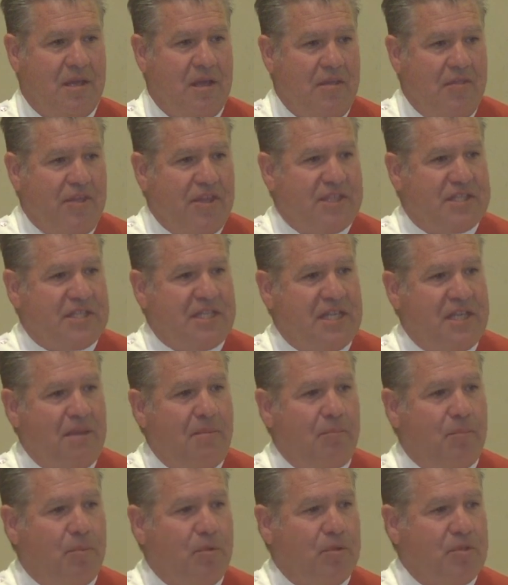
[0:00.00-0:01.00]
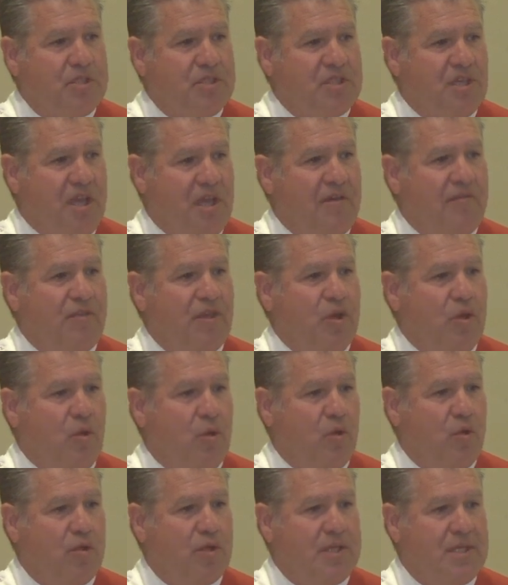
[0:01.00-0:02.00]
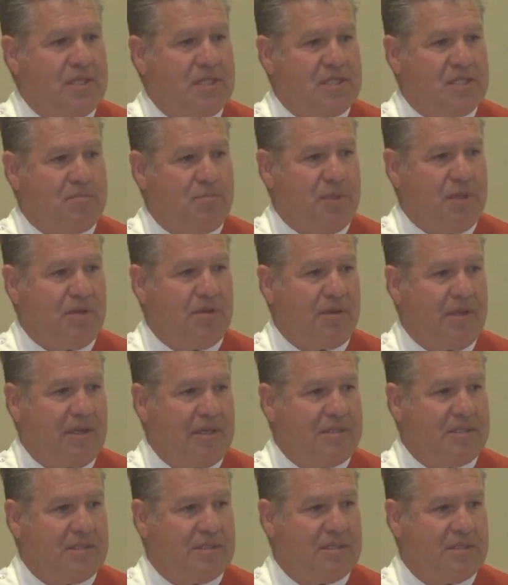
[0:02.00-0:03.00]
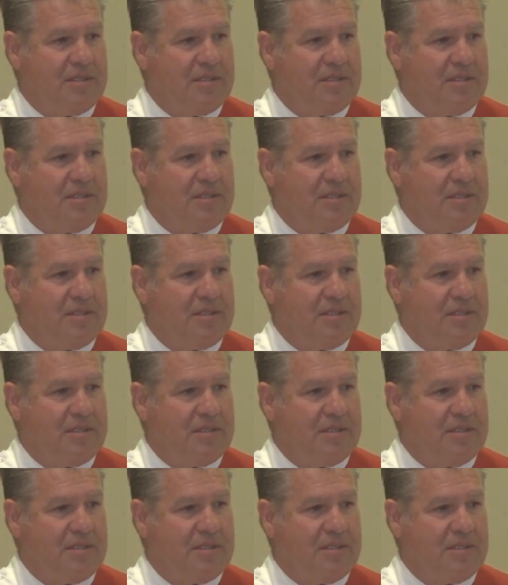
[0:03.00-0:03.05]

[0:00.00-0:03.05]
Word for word: the temples of the Holy Spirit.